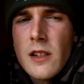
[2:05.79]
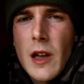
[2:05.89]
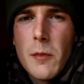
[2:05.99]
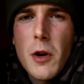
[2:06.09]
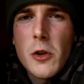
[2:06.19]

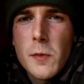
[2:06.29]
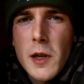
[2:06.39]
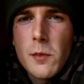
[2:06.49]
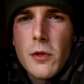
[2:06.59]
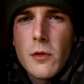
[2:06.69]
and most
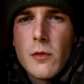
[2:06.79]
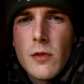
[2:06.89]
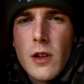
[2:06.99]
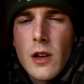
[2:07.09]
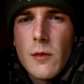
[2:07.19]
people
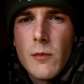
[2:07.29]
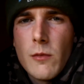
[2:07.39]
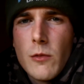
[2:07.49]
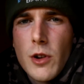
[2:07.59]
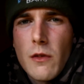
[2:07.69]

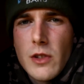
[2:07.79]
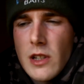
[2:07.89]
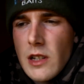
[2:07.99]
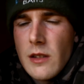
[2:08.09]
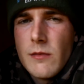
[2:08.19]
would
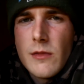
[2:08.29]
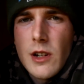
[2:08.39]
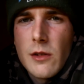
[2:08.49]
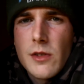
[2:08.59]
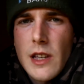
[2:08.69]
obviously, you
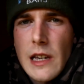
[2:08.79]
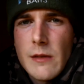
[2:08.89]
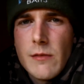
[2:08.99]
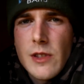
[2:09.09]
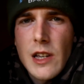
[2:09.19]
know, say
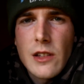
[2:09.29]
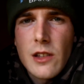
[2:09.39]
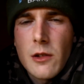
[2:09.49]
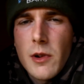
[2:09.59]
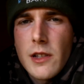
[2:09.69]
zigs
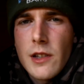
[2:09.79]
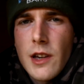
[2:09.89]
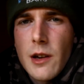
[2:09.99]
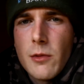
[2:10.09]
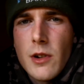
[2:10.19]
are the way to
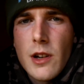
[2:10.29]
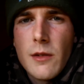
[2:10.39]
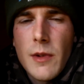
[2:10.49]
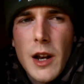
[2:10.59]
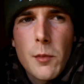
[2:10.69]
go,
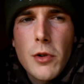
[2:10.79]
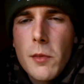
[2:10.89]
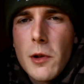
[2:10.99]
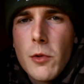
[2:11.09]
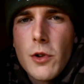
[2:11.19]
and I
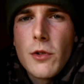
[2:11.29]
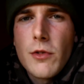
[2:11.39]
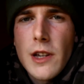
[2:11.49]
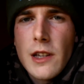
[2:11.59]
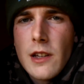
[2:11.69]
probably would
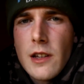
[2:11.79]
agree,